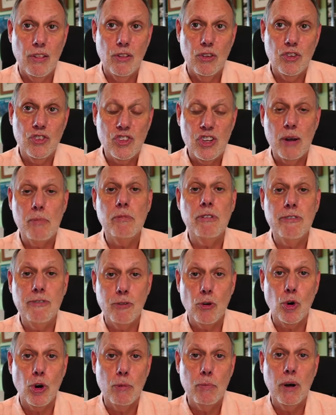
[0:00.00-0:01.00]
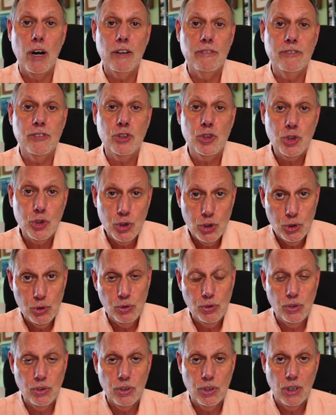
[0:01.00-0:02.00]
some form of
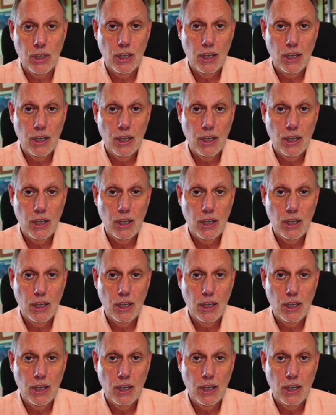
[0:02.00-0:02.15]
truth